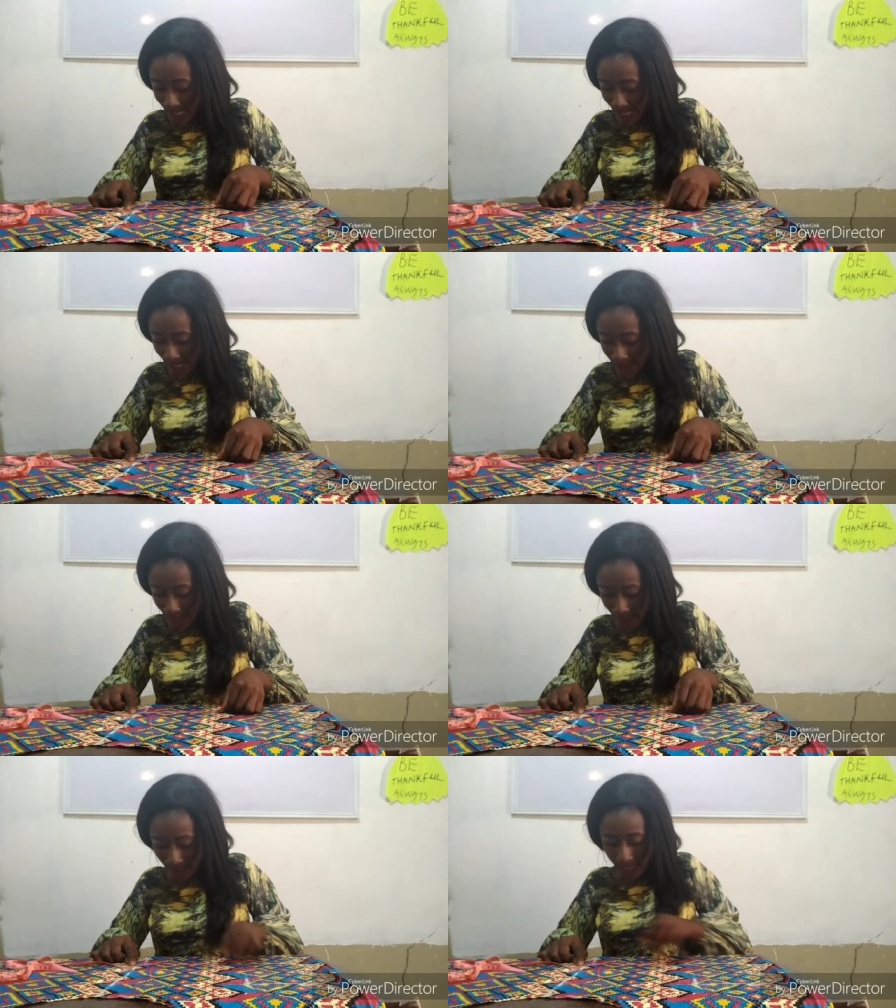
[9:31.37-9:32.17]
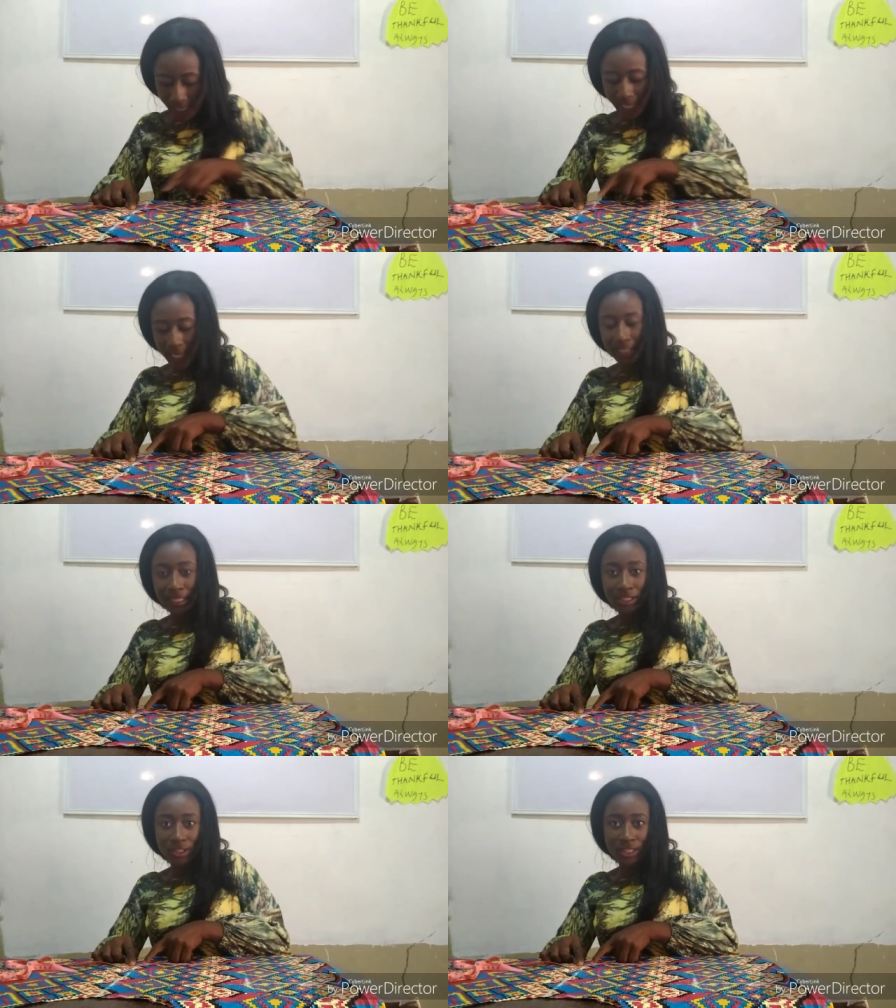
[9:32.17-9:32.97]
line, 8
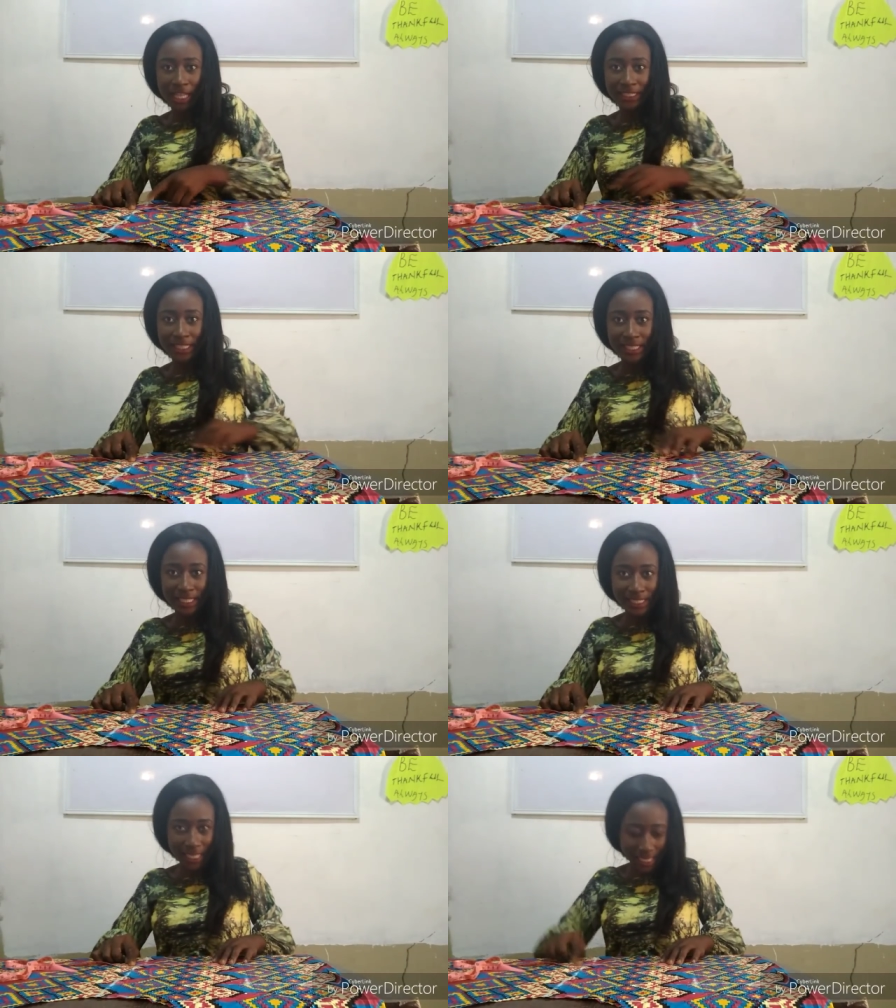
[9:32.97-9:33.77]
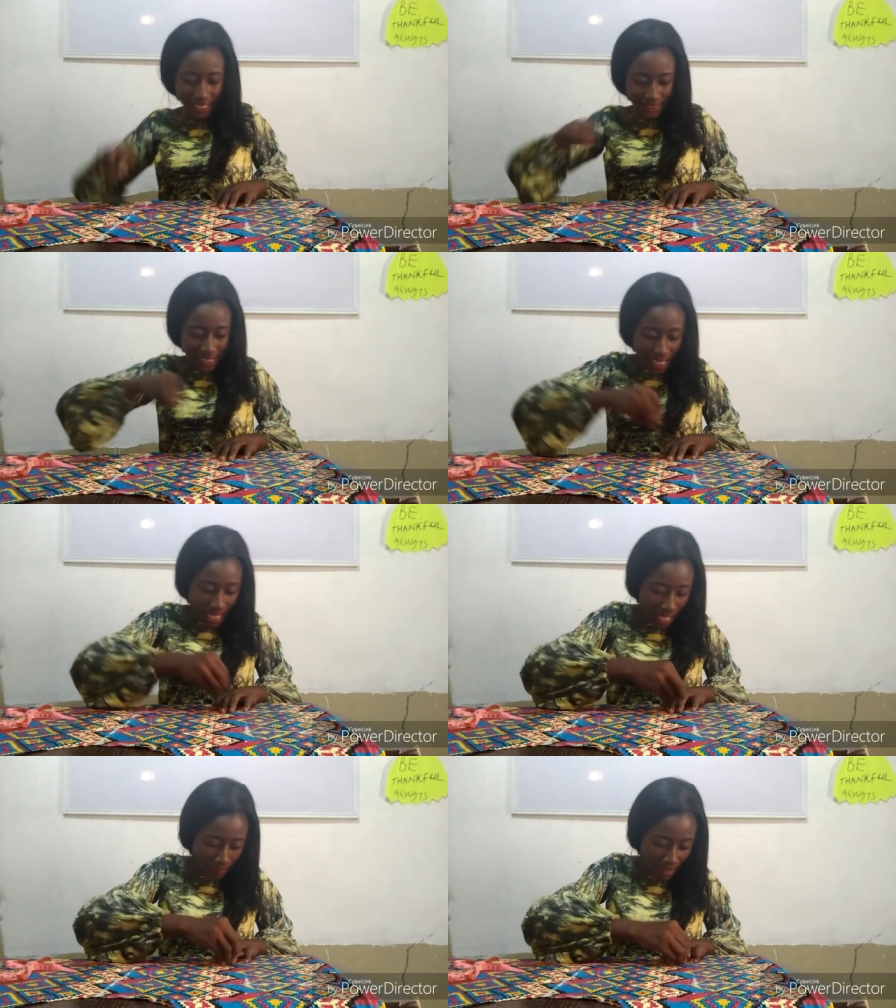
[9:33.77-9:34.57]
inches at this center line.
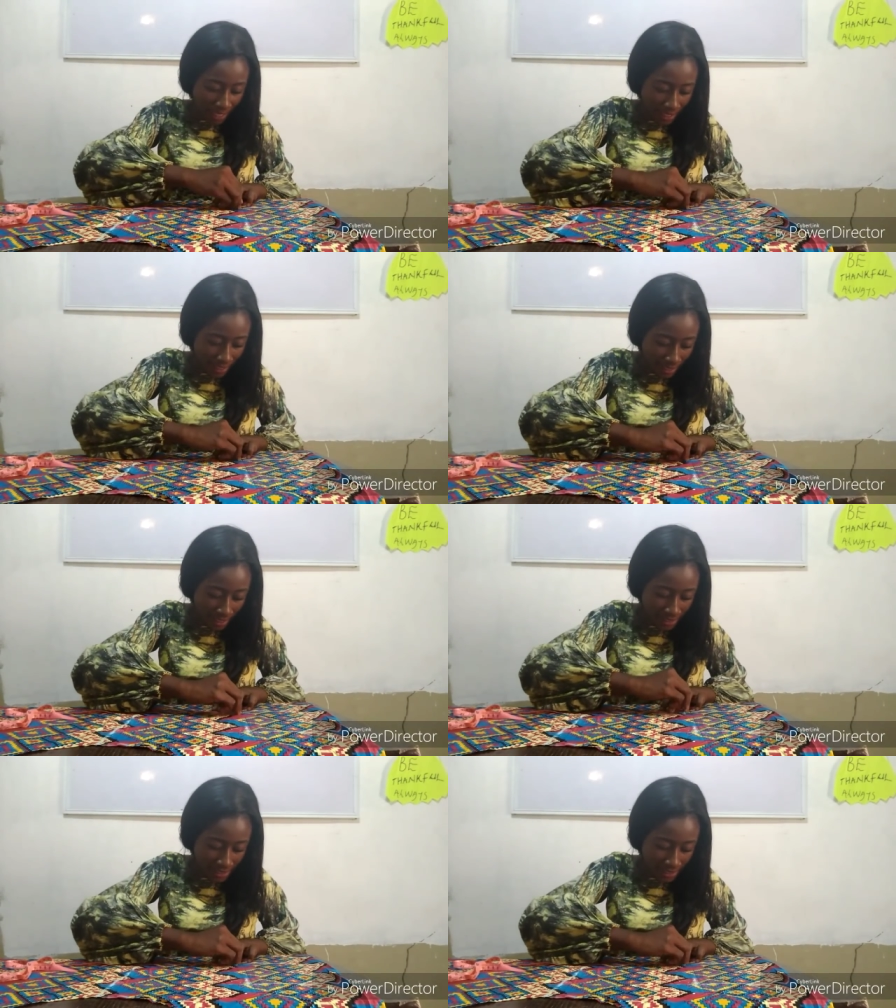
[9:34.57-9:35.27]
I mark 8